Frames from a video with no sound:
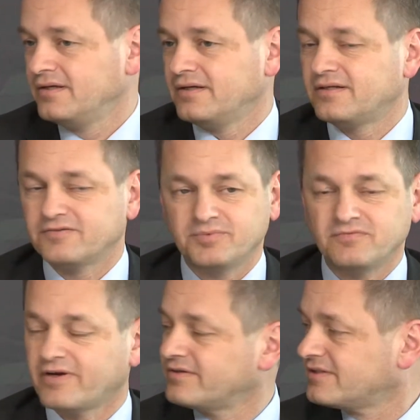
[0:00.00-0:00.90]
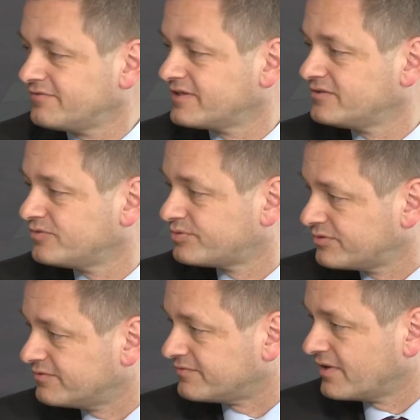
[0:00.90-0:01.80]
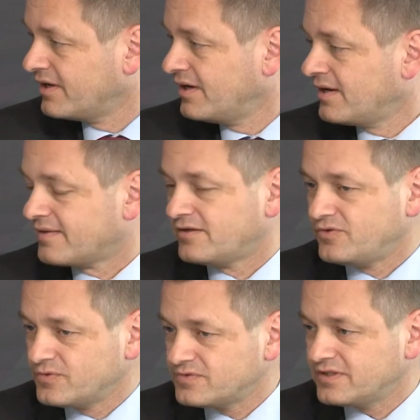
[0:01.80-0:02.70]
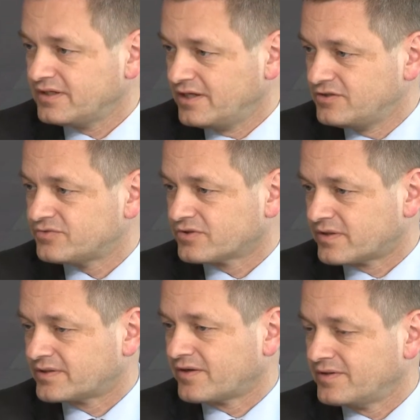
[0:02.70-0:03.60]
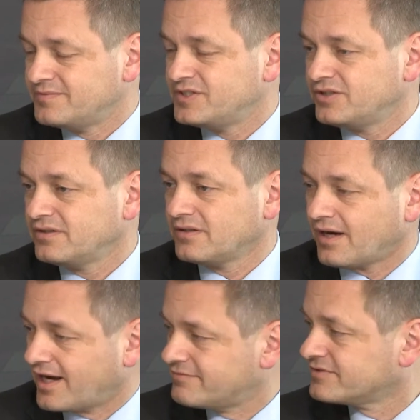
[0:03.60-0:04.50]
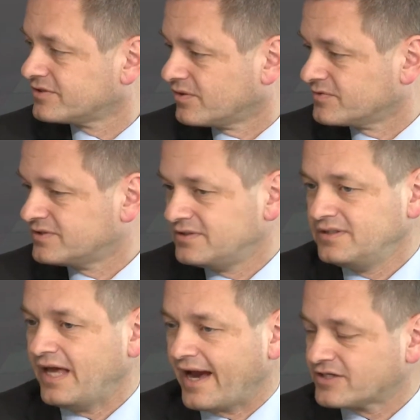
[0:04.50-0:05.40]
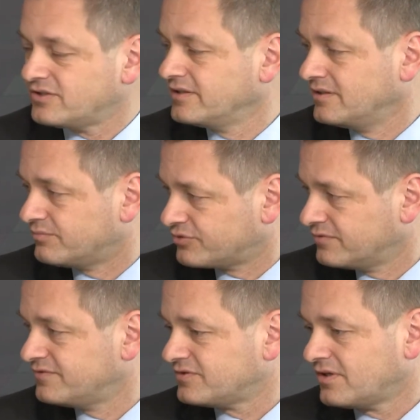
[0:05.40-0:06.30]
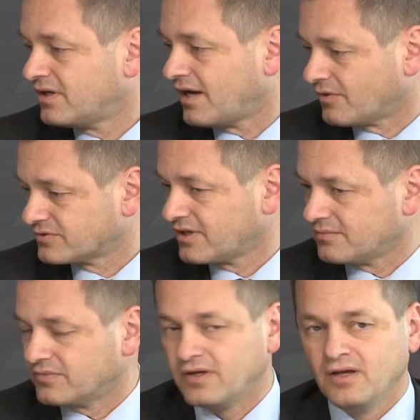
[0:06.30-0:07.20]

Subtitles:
it has been very difficult to prove that using intracoronary imaging, IVUS and OCT actually improves outcome.